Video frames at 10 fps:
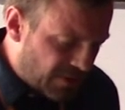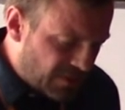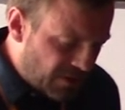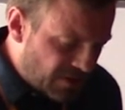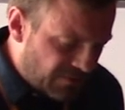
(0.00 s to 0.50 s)
the
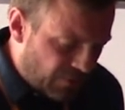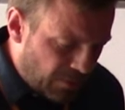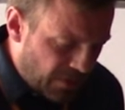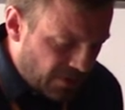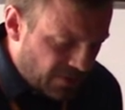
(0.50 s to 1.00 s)
possibility of
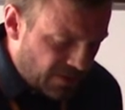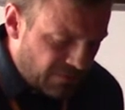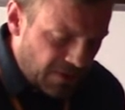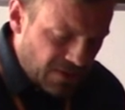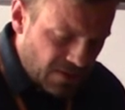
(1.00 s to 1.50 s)
upgrading your
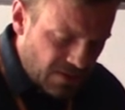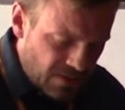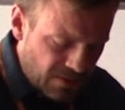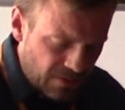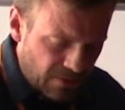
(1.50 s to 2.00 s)

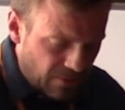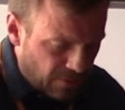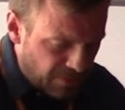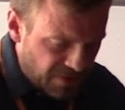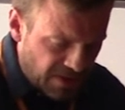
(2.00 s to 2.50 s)
defenses
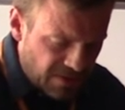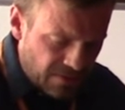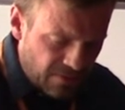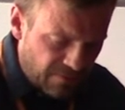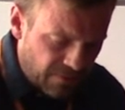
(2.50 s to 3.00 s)
or
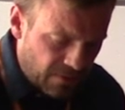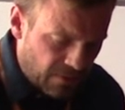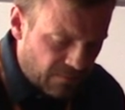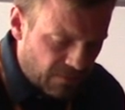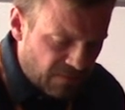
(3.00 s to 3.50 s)
protection of
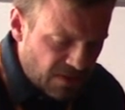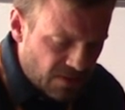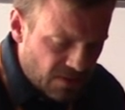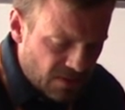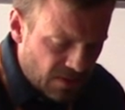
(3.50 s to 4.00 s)
the
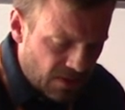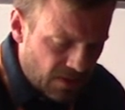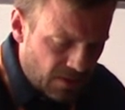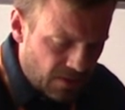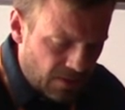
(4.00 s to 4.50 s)
visitors
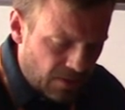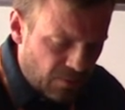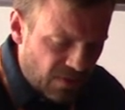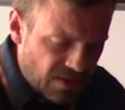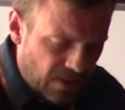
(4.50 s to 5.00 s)

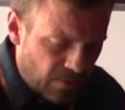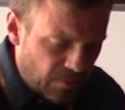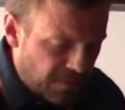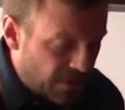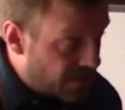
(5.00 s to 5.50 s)
with the tower
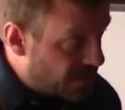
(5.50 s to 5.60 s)
would be an